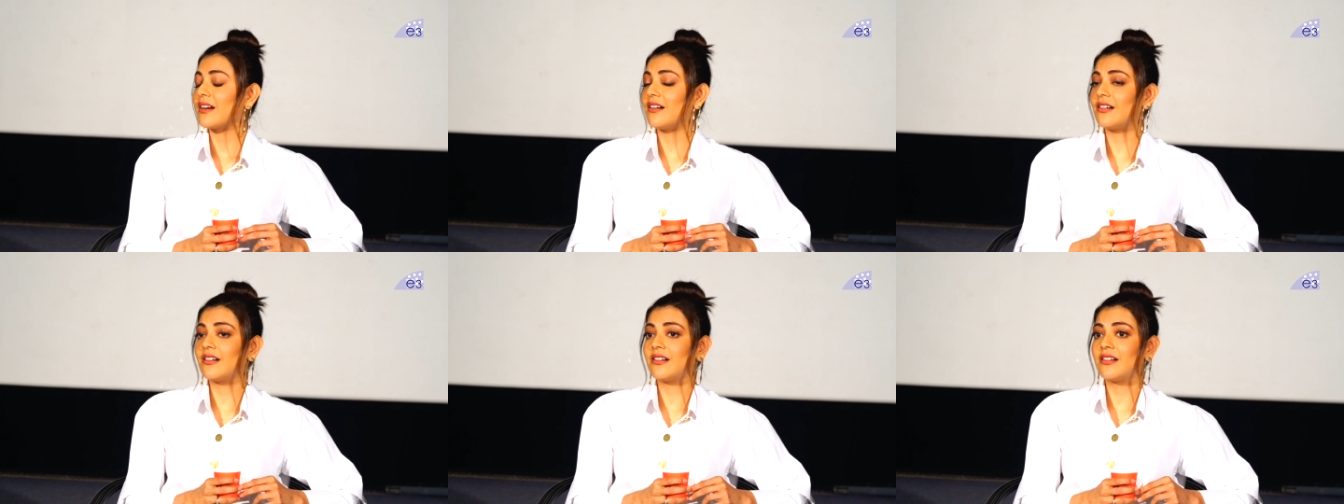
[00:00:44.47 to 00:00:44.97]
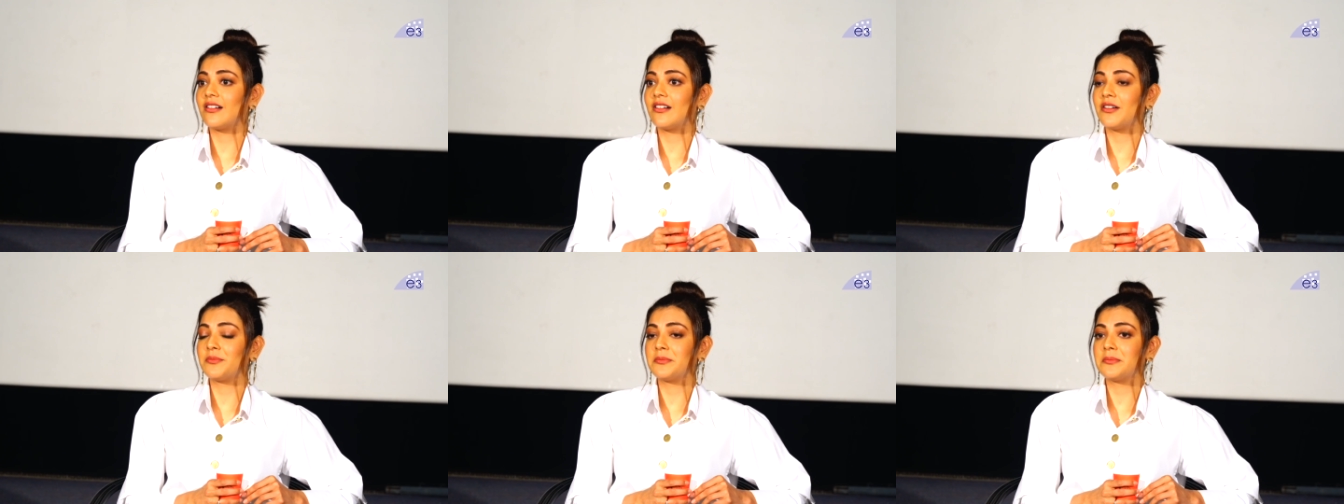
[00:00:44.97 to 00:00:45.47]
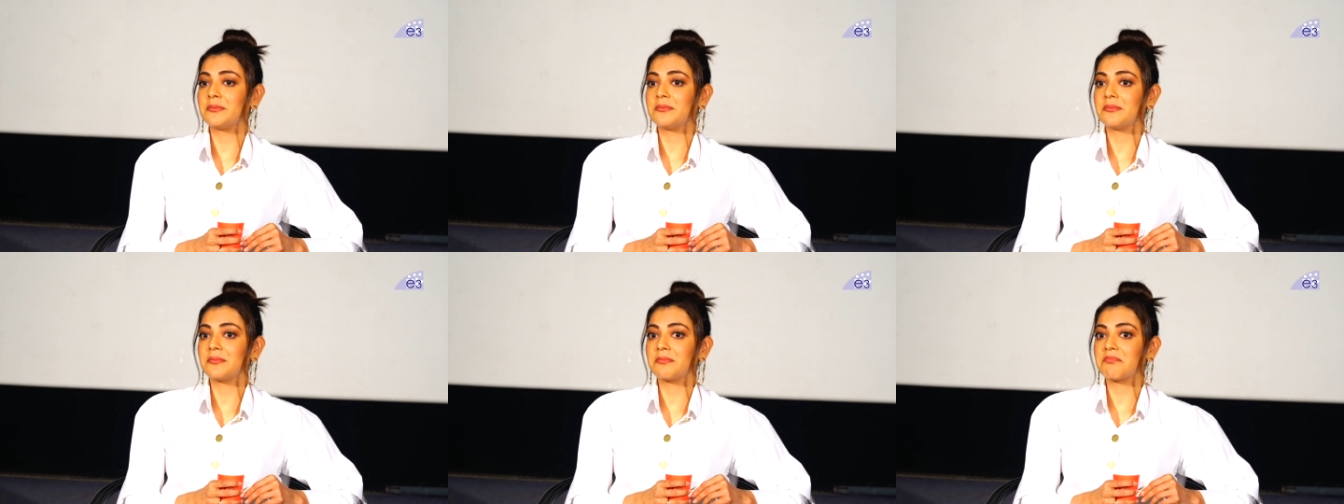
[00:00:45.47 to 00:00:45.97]
Um,
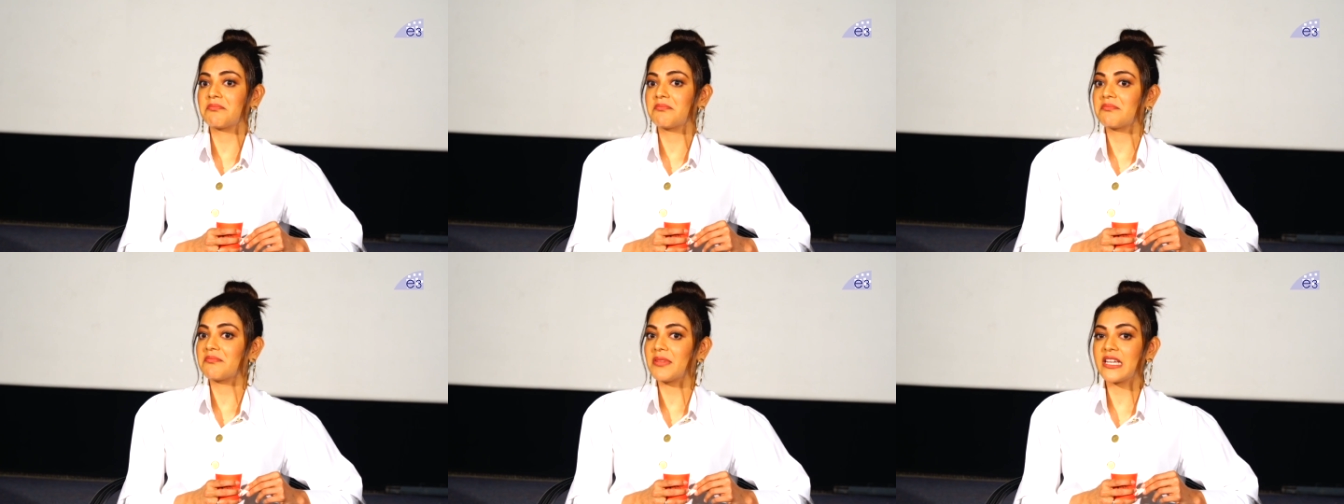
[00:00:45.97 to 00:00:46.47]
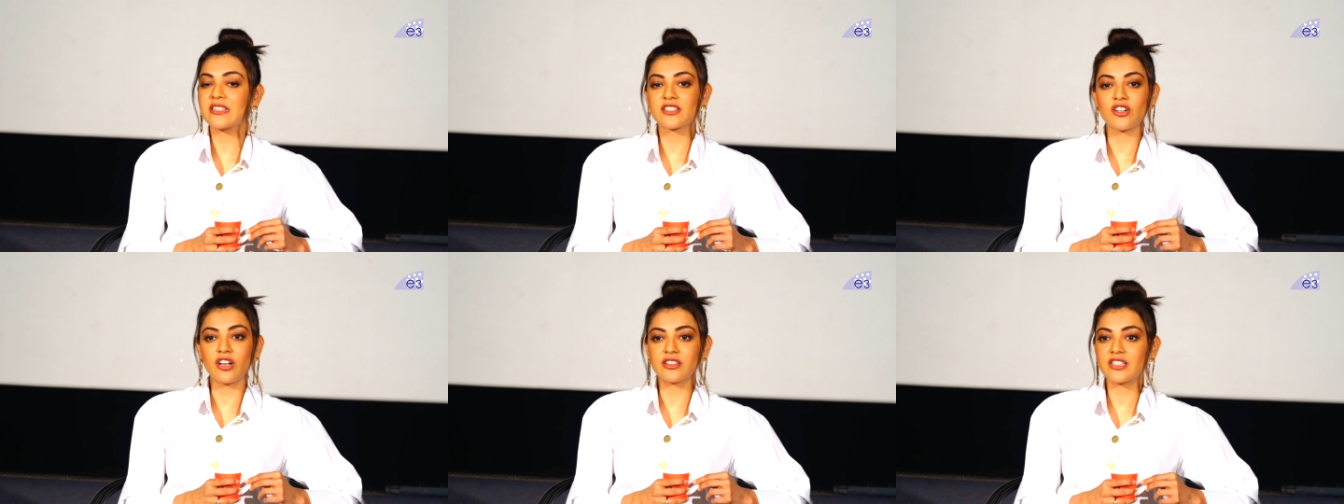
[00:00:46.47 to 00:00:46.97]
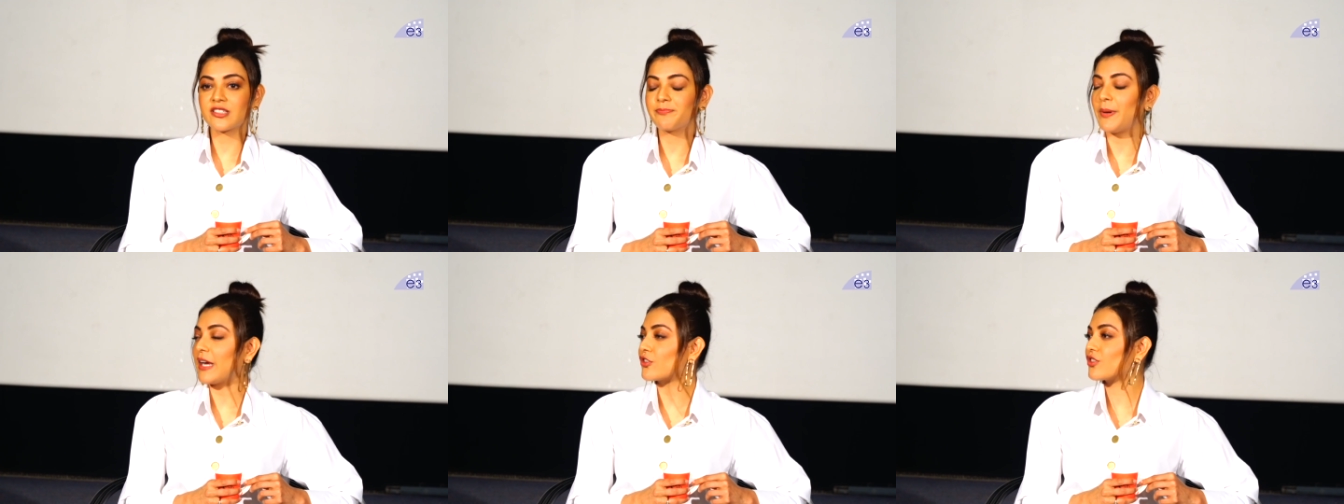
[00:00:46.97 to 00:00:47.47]
he's got this
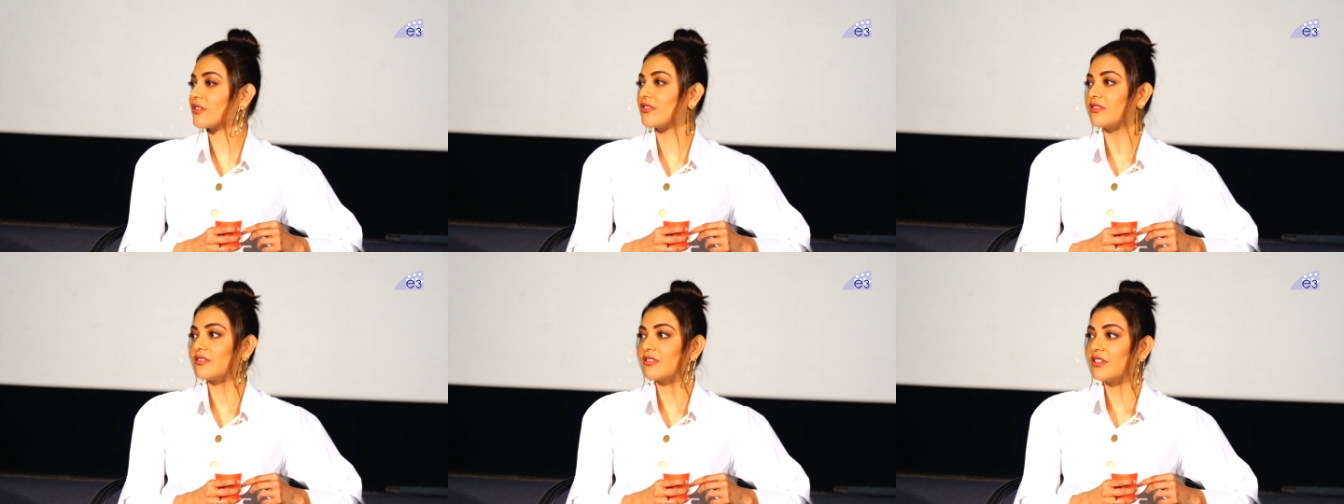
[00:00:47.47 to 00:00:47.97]
passion